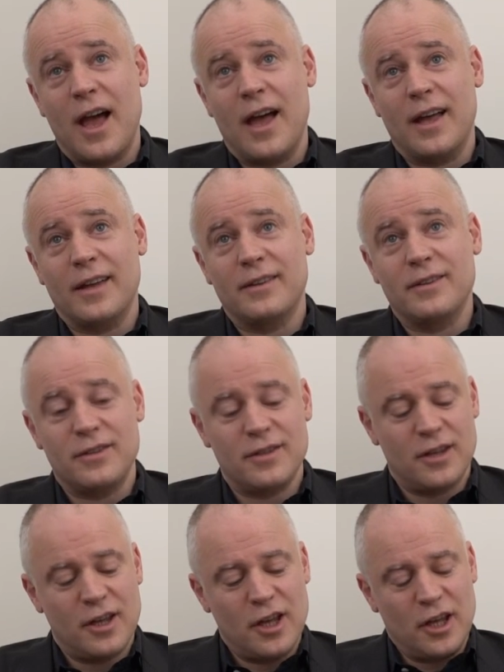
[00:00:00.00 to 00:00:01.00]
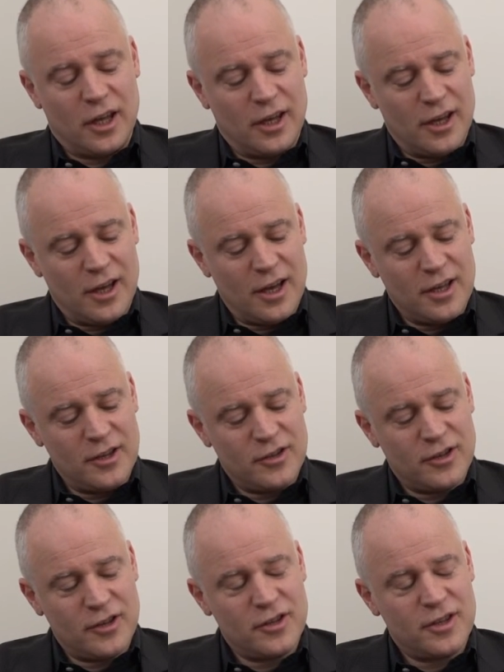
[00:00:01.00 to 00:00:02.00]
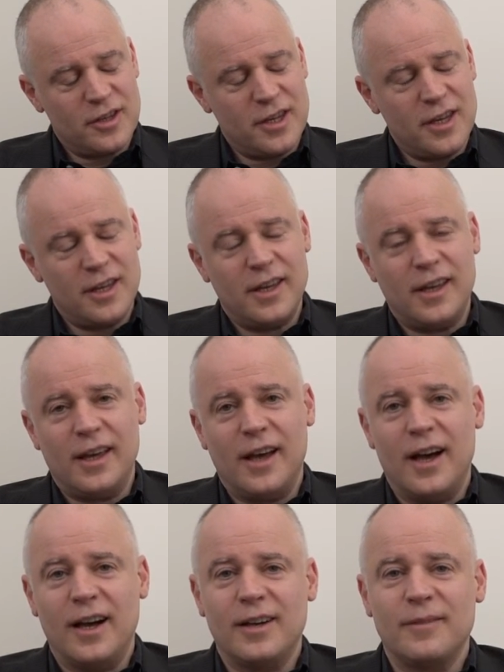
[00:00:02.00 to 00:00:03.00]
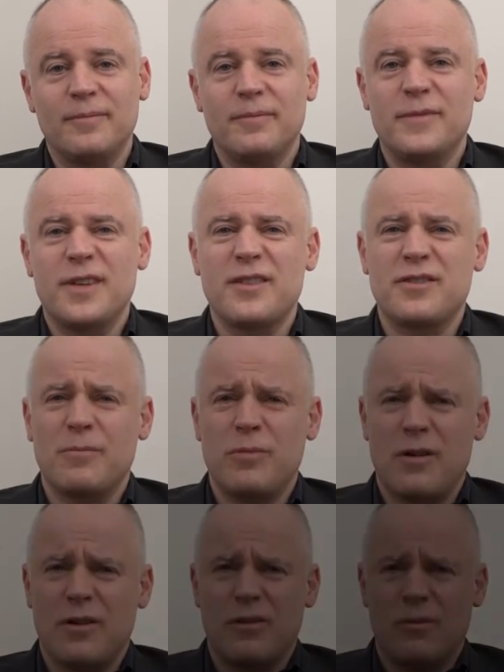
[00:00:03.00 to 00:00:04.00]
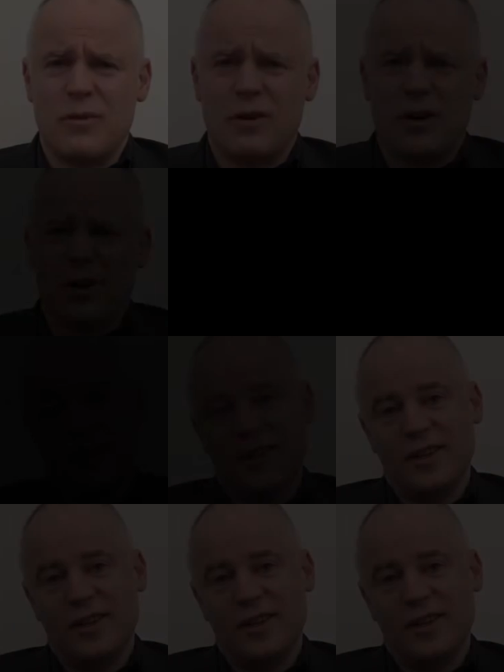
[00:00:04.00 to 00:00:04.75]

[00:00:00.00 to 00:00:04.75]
And so she does the bulk of the work.